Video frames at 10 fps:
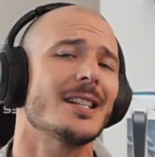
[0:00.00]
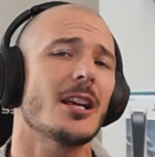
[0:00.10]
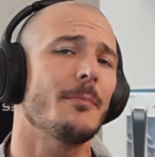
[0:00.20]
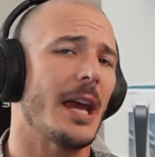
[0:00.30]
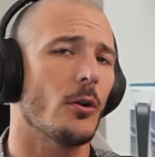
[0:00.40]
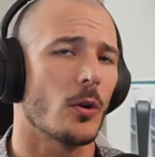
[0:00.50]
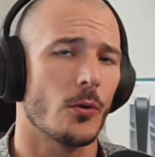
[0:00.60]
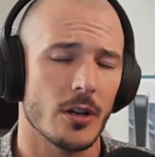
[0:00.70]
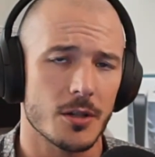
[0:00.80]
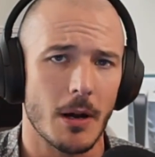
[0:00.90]
and tell me how
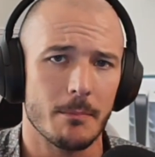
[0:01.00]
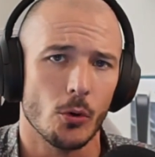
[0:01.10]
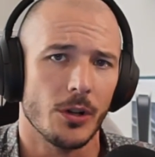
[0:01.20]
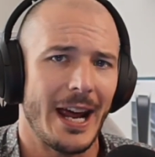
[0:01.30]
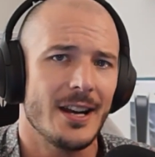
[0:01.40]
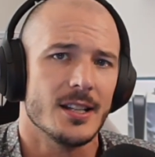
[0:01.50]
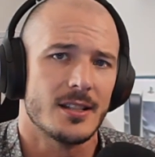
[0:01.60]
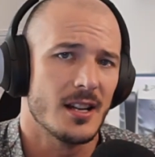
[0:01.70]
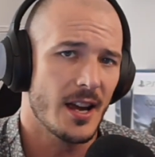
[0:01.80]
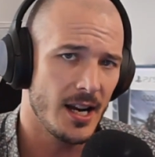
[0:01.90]
glorious my bald head
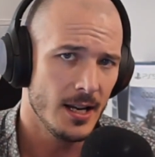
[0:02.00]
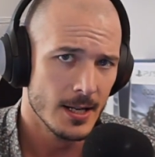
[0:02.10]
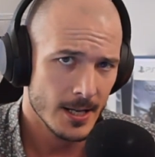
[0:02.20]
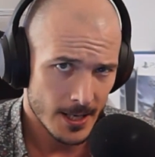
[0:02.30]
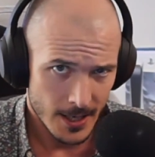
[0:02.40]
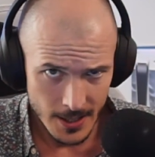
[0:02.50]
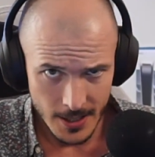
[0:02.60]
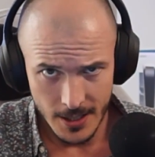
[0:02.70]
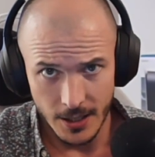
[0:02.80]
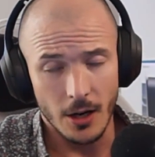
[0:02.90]
is today.
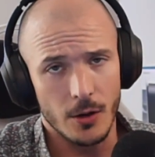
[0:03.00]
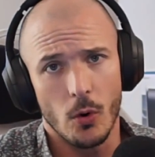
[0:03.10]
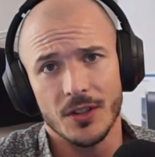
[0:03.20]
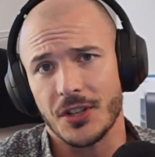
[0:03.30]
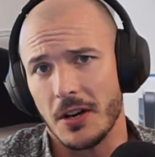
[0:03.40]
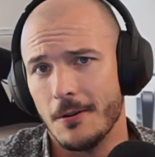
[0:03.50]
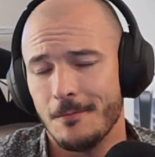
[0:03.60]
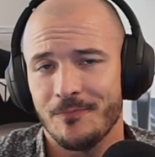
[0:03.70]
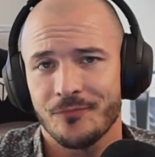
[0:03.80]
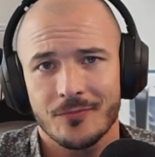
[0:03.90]
You know you want to.
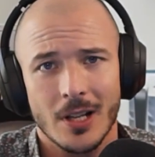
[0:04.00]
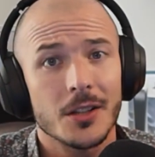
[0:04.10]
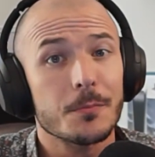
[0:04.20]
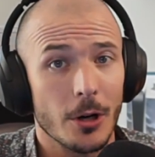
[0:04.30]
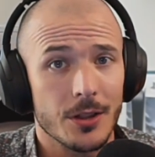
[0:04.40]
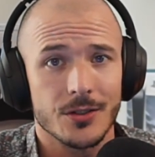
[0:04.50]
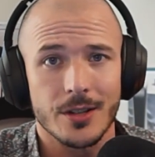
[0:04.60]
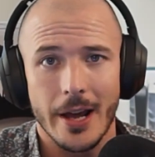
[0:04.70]
Let's break this